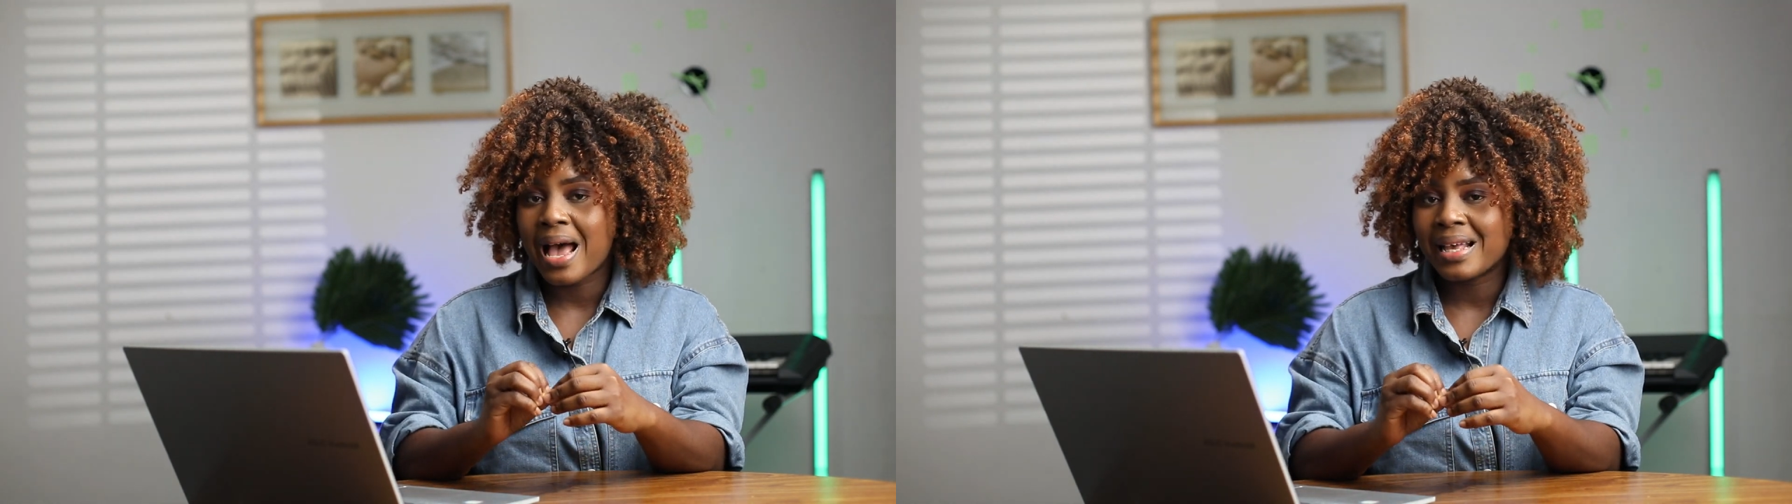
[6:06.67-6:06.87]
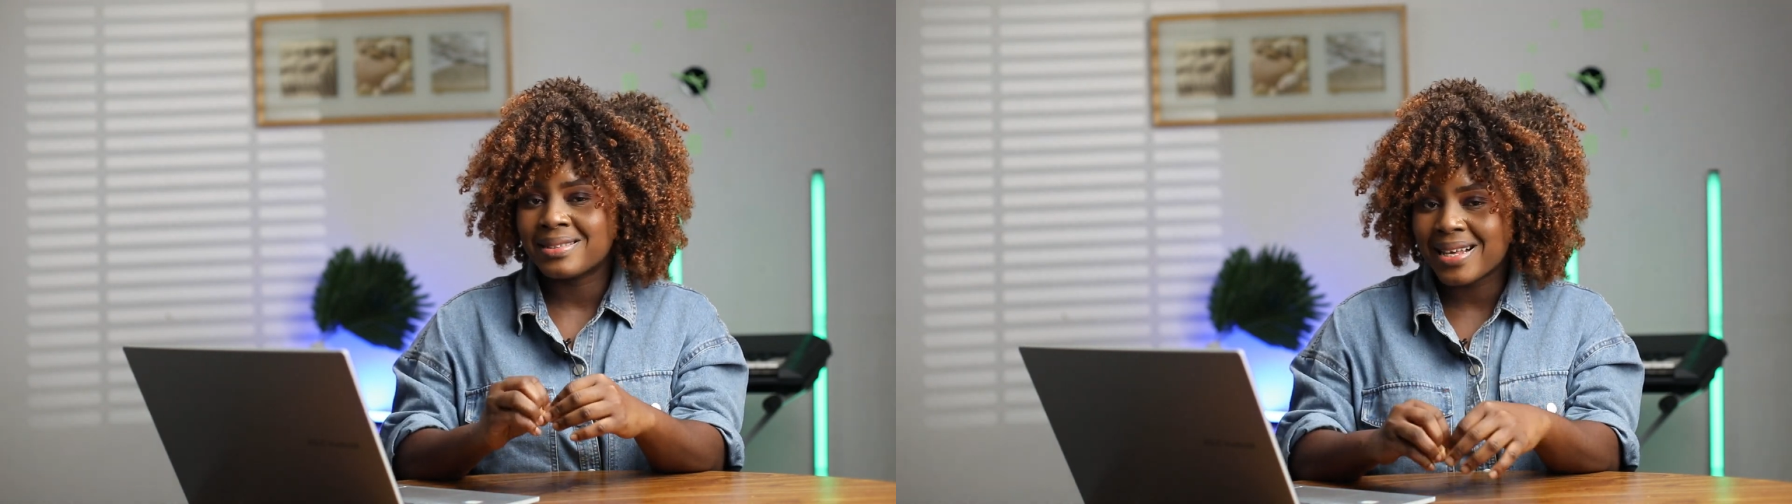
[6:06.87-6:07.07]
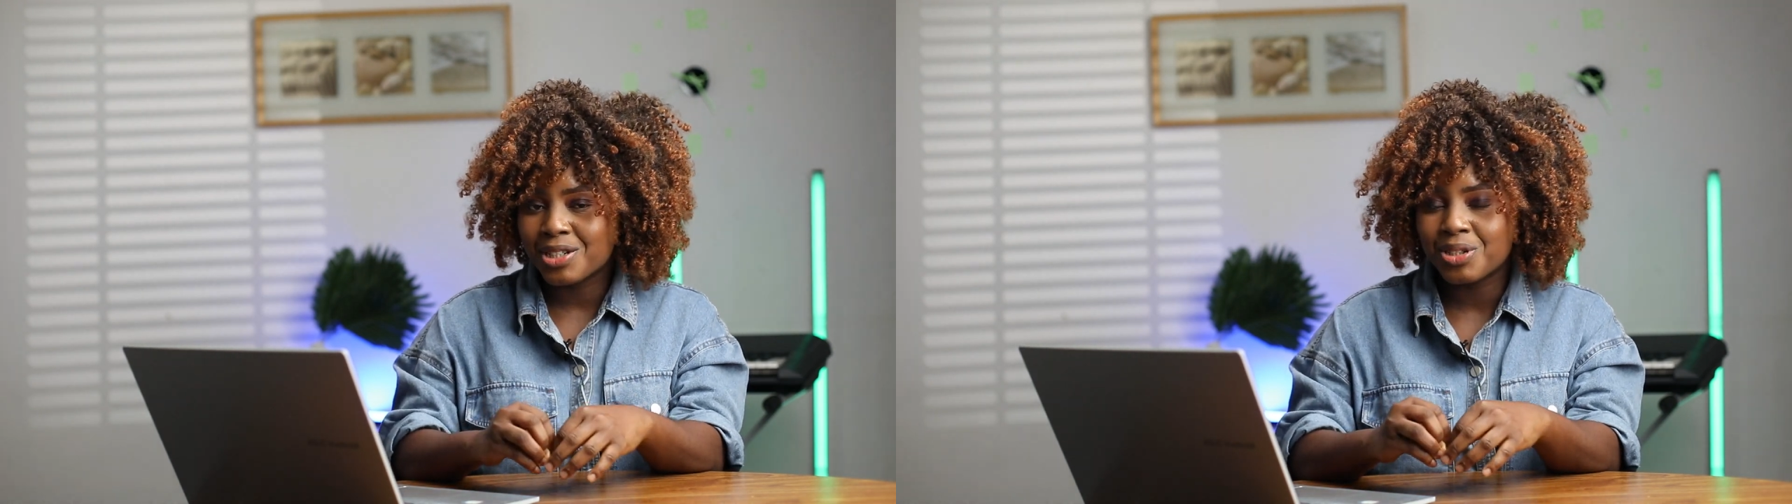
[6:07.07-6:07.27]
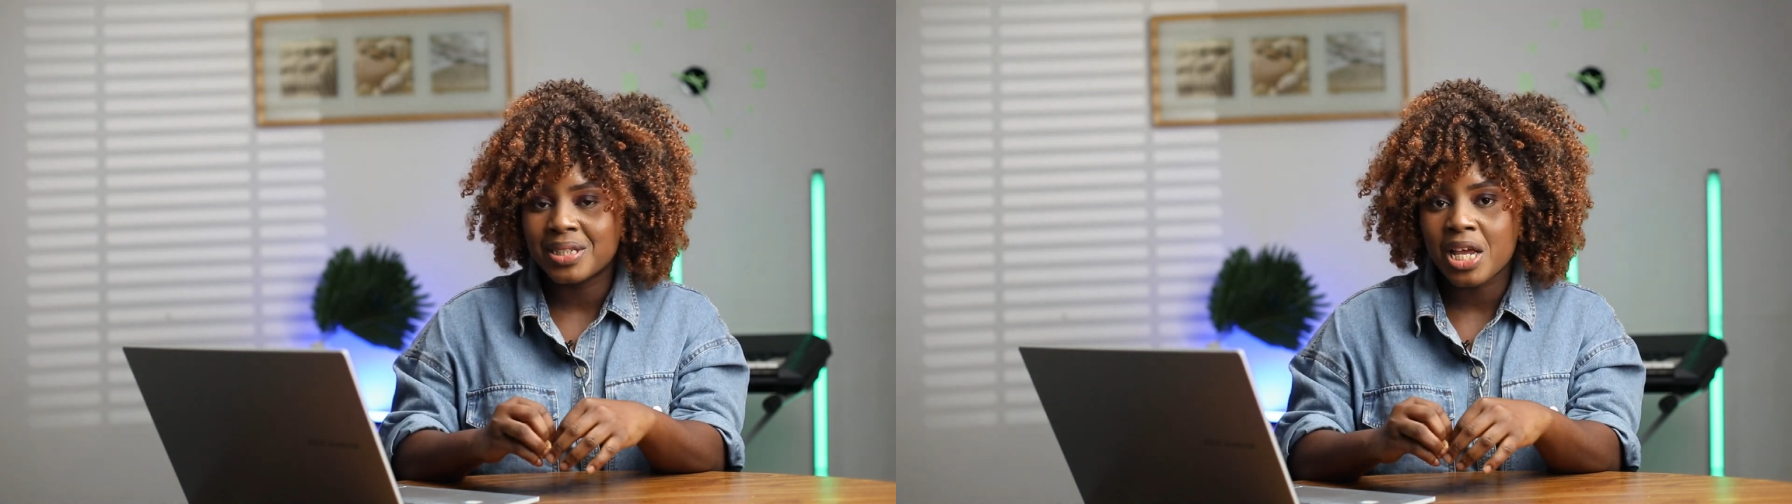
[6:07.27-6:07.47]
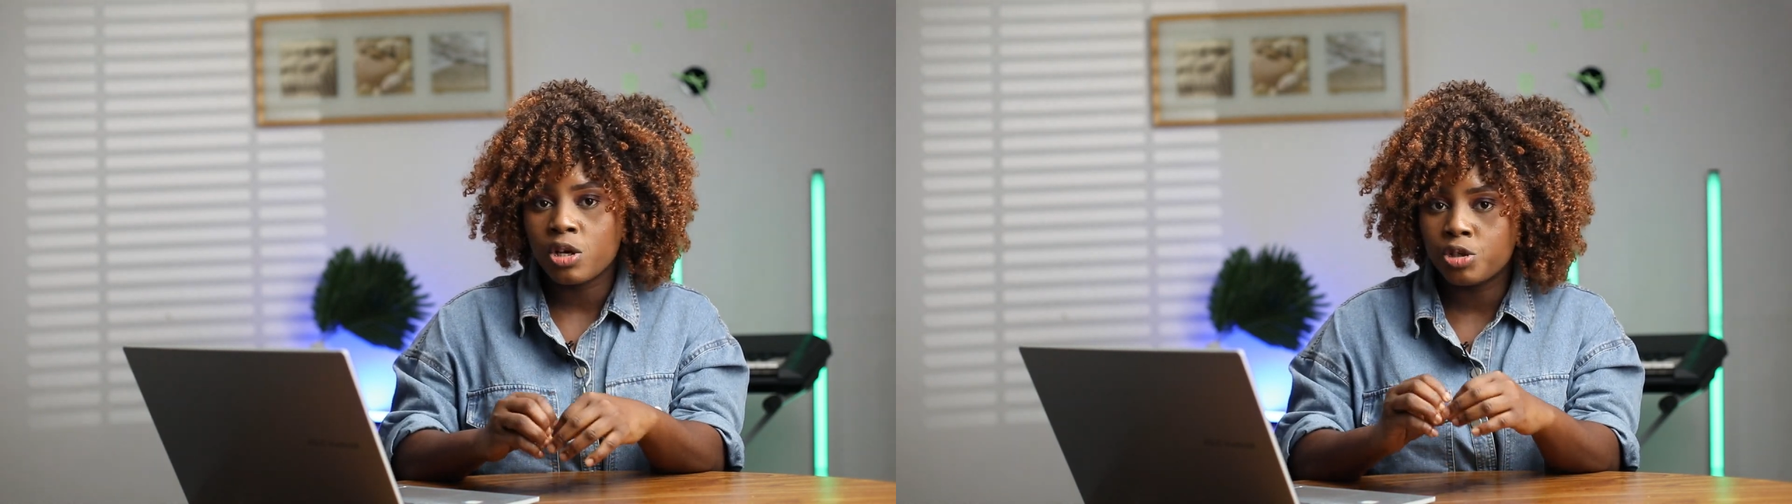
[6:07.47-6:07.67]
section
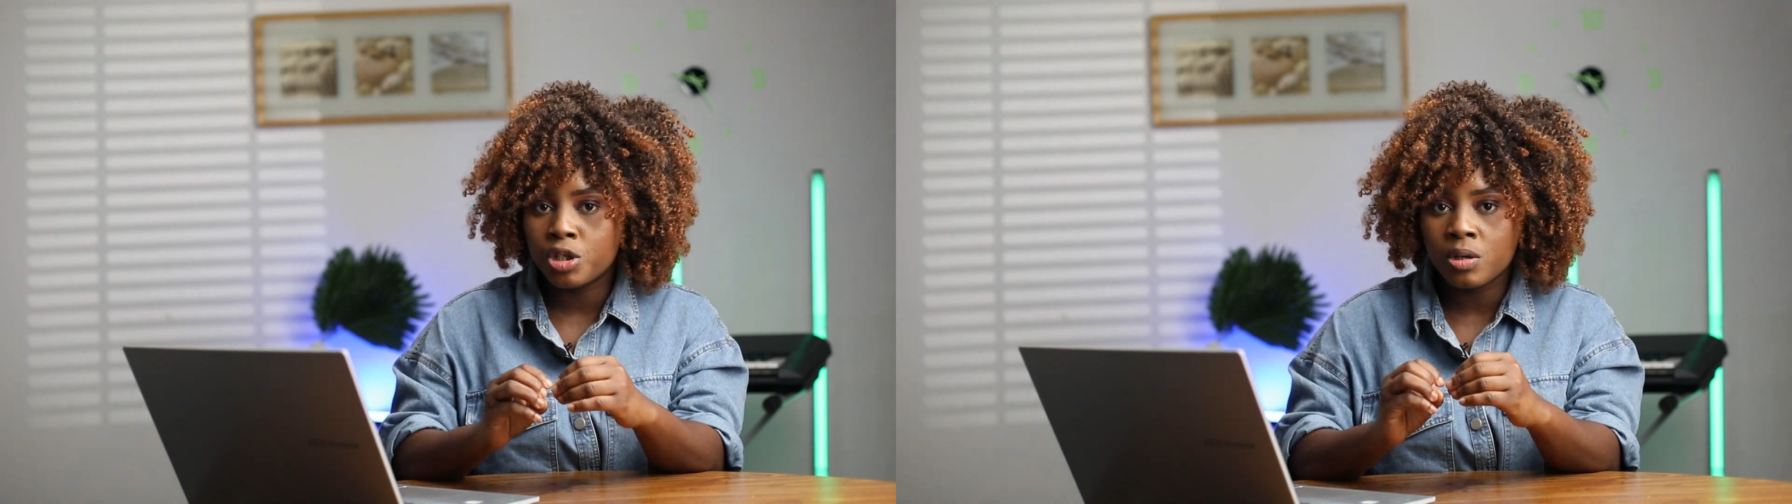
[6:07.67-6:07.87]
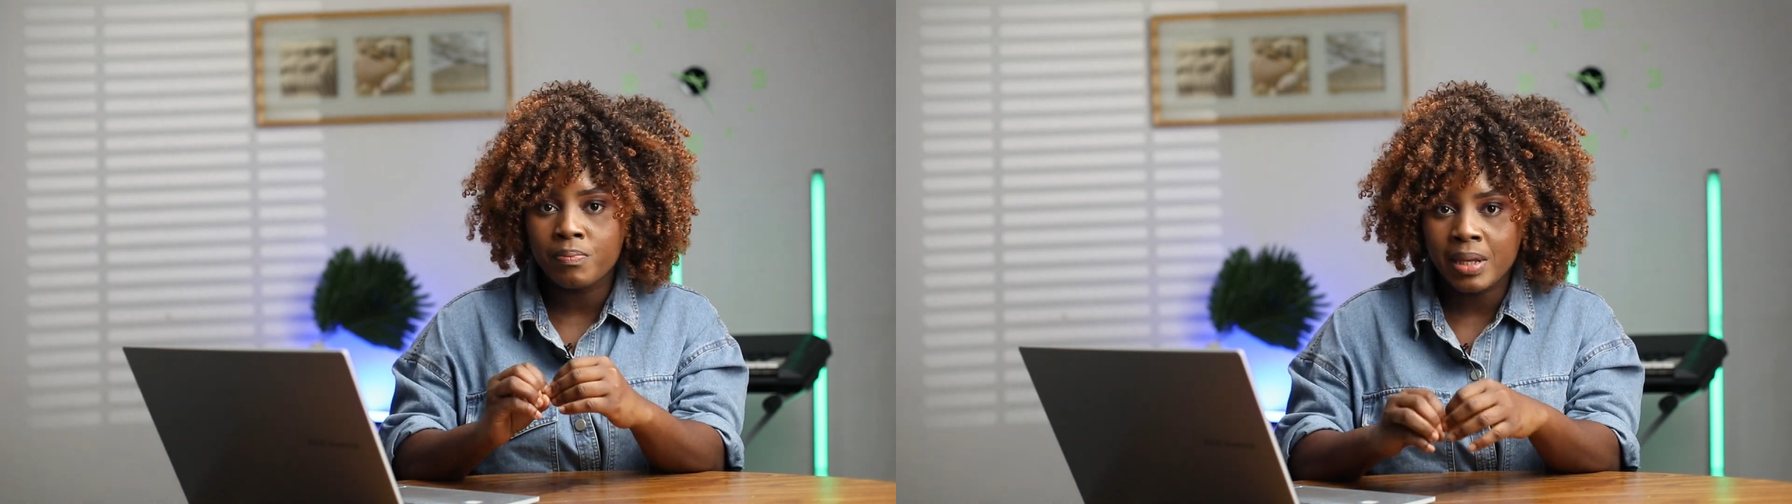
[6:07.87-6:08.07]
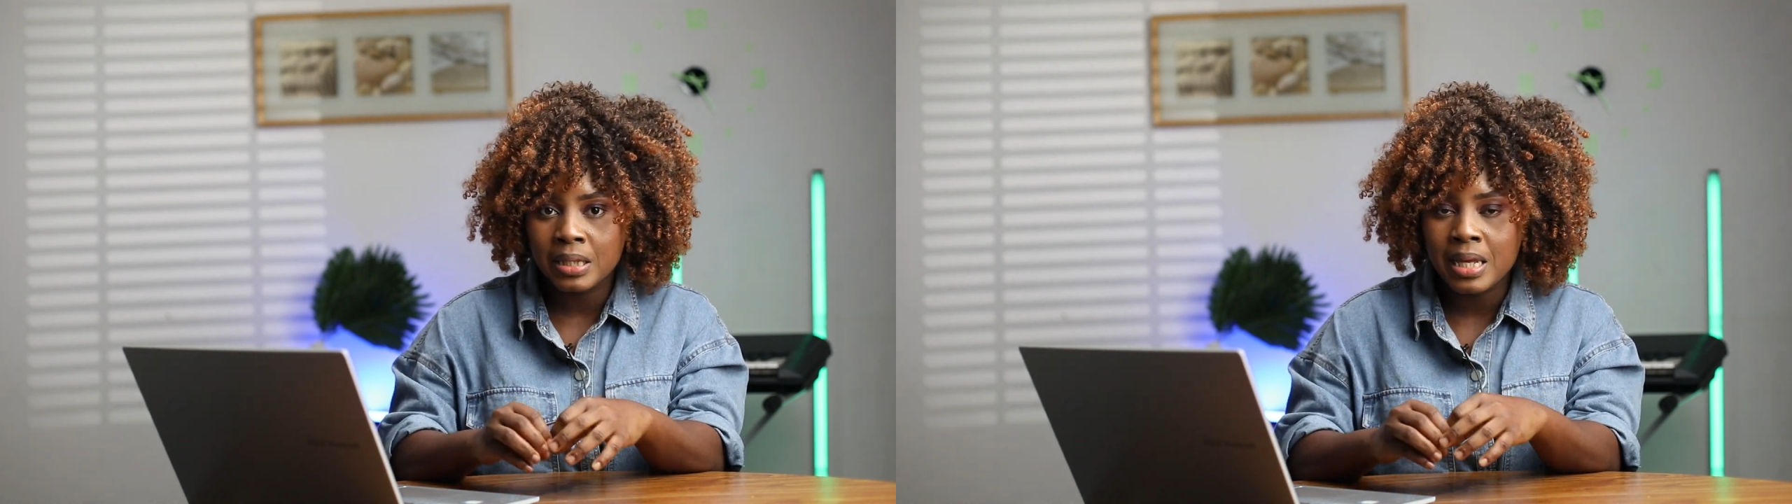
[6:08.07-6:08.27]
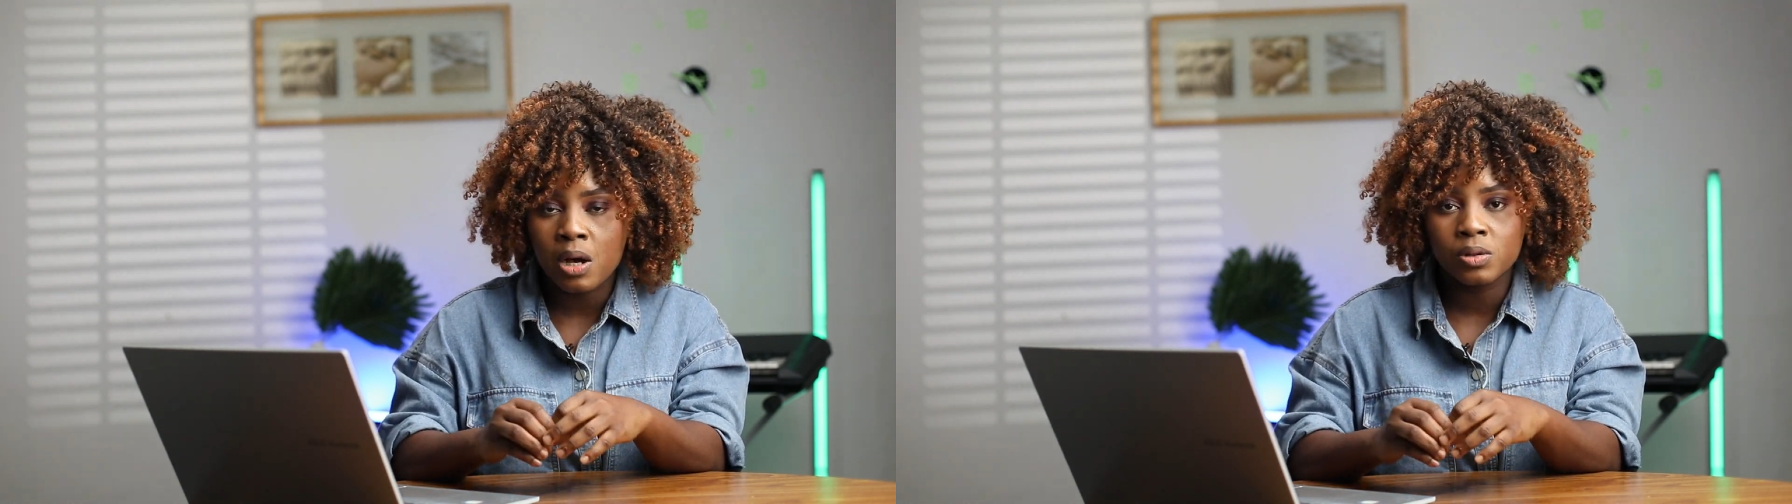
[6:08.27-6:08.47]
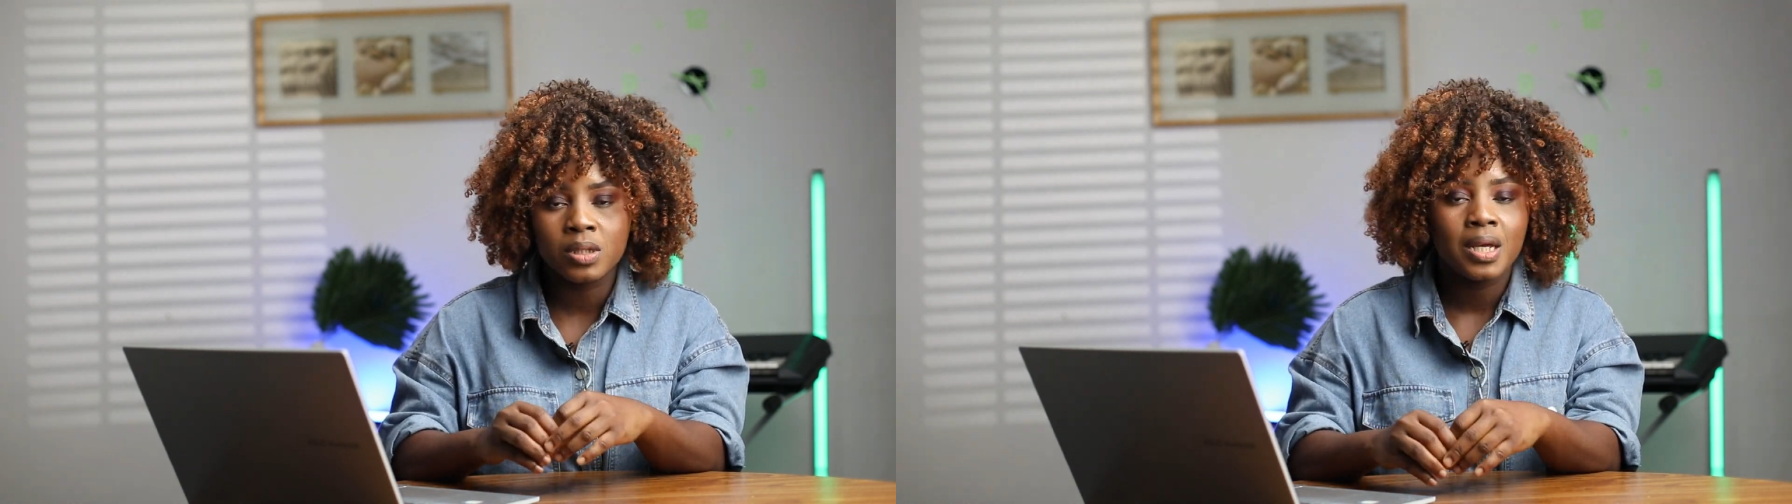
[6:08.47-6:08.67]
that you shouldn't miss out.